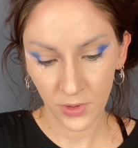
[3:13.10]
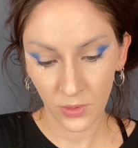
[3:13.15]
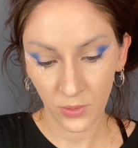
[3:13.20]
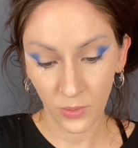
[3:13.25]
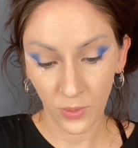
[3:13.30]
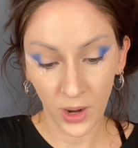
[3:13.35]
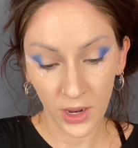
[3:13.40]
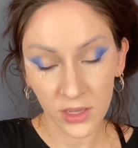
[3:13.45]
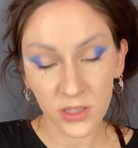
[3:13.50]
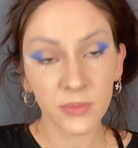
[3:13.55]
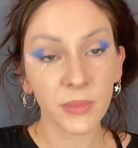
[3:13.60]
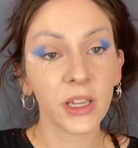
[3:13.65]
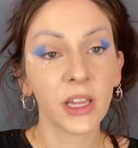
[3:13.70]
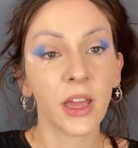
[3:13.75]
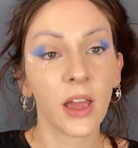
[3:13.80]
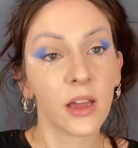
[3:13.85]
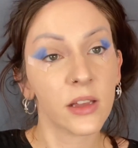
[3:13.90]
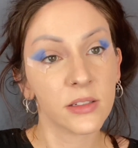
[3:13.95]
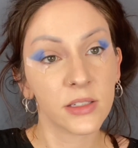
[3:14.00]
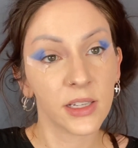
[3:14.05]
Why is my
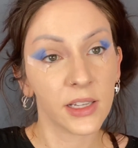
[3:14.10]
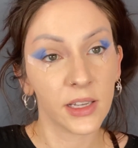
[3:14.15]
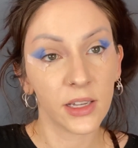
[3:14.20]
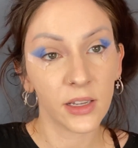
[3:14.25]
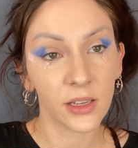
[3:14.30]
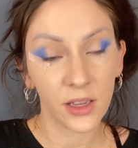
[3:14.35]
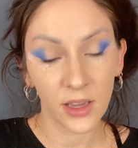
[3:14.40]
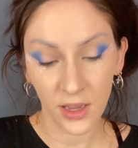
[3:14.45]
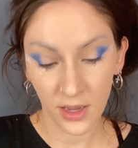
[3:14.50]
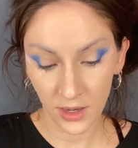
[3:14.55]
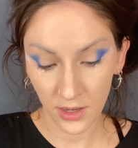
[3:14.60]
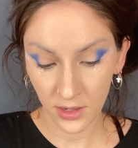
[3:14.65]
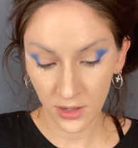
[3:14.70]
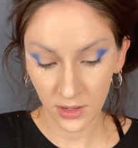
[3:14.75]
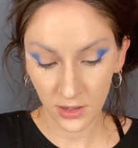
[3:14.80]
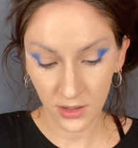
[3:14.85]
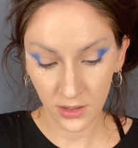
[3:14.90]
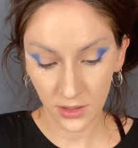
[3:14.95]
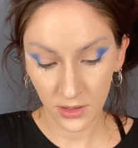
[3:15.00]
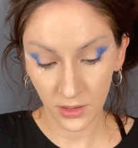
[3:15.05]
cat digging
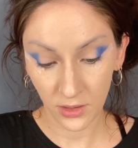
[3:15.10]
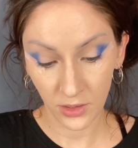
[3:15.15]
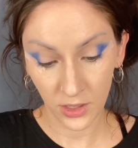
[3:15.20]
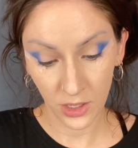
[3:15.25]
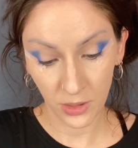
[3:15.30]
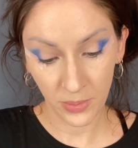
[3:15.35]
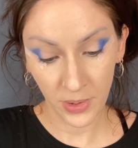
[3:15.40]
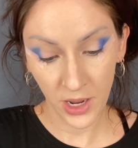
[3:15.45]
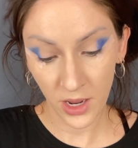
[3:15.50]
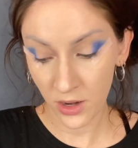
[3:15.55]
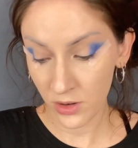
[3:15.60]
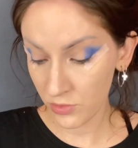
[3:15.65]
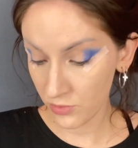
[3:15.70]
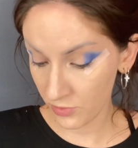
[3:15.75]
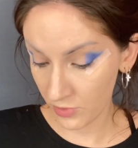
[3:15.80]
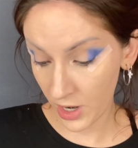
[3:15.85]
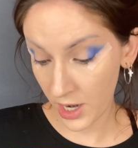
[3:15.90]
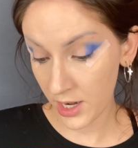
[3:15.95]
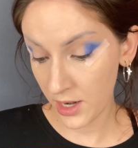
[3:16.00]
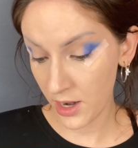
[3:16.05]
in the litter pan
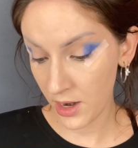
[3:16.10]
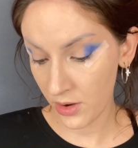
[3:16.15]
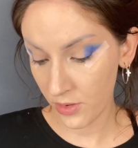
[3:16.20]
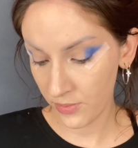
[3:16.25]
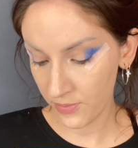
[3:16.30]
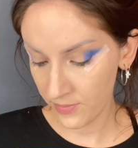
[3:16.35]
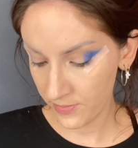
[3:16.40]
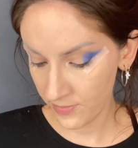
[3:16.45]
right now?